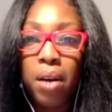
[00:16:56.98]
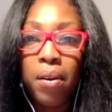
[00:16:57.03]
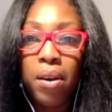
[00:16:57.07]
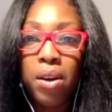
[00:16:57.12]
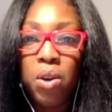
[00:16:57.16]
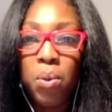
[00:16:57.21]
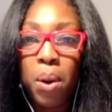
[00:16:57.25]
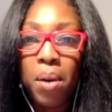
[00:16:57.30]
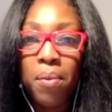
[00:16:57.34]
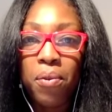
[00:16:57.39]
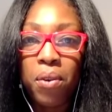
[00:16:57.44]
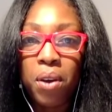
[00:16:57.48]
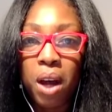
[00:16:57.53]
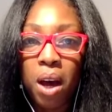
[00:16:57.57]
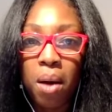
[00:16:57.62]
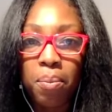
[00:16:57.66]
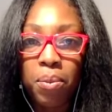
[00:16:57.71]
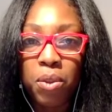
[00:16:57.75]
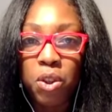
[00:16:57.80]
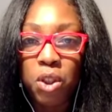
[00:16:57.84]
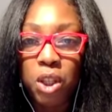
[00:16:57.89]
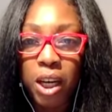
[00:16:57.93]
you have
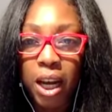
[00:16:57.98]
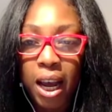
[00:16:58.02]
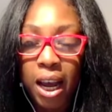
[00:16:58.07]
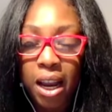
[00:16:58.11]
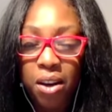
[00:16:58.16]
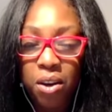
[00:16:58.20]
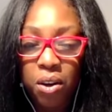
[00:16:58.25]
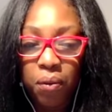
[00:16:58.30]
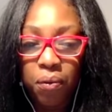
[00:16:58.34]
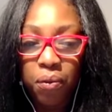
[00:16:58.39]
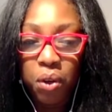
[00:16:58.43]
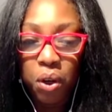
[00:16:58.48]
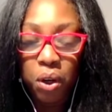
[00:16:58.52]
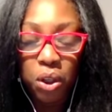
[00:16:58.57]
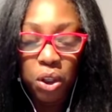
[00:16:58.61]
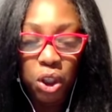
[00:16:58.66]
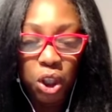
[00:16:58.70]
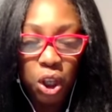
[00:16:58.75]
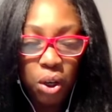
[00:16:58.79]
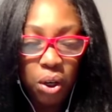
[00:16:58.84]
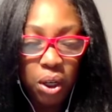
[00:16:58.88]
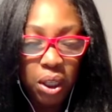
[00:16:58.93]
come to the end of your
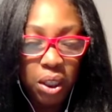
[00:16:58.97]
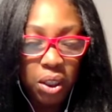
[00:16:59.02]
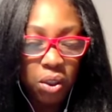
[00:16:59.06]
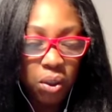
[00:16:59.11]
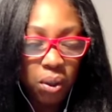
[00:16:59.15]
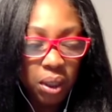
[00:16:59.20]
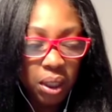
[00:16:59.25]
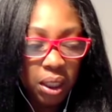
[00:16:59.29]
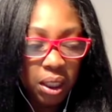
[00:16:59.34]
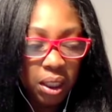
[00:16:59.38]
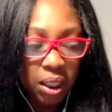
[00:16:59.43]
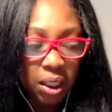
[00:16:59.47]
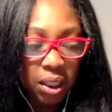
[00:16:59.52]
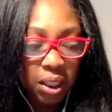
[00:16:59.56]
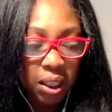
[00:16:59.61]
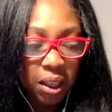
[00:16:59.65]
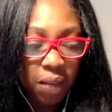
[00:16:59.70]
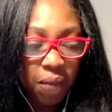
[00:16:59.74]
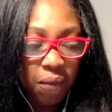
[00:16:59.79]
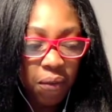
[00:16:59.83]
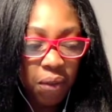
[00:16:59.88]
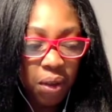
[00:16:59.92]
journey. So it's as
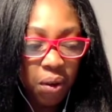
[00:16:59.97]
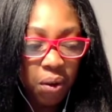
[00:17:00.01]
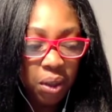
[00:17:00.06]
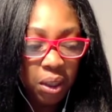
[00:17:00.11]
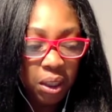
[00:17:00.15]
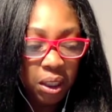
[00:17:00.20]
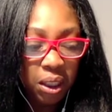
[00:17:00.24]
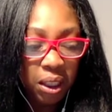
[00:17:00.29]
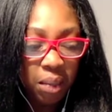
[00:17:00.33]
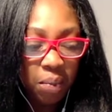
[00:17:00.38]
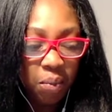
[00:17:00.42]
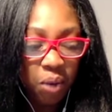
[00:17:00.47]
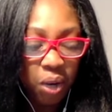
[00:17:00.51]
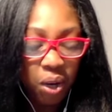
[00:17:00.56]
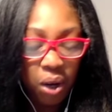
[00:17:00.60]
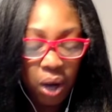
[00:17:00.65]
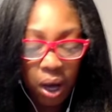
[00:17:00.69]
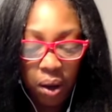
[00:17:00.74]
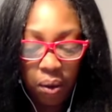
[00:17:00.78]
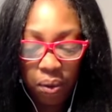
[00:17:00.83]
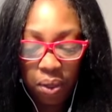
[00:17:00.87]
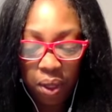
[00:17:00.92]
if there is someone
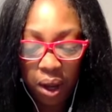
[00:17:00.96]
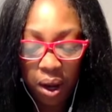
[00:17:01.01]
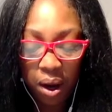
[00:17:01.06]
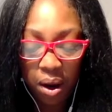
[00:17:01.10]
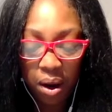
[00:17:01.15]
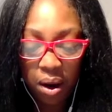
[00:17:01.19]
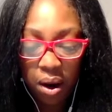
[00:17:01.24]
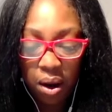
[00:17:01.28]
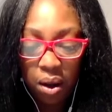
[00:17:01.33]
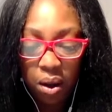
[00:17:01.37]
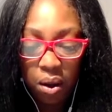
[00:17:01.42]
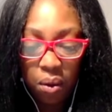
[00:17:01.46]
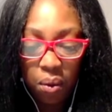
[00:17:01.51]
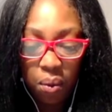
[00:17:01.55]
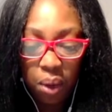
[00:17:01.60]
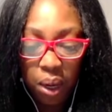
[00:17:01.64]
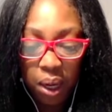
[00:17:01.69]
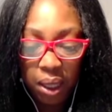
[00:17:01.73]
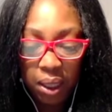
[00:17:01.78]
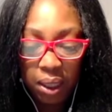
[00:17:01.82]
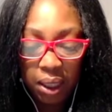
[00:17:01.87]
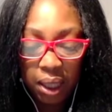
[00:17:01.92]
out there.
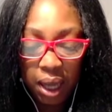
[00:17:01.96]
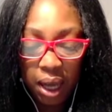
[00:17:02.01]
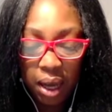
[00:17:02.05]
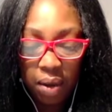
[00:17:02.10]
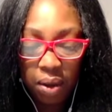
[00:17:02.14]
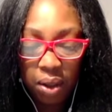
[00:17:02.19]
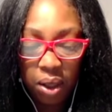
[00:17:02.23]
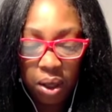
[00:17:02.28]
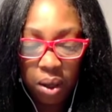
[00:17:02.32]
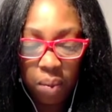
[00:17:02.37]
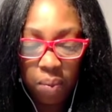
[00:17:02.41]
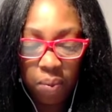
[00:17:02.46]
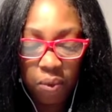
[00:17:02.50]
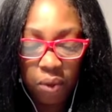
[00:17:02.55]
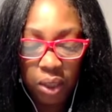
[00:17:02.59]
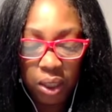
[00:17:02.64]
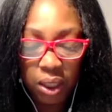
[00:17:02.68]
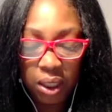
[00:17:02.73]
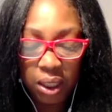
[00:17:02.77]
What is the outcome for the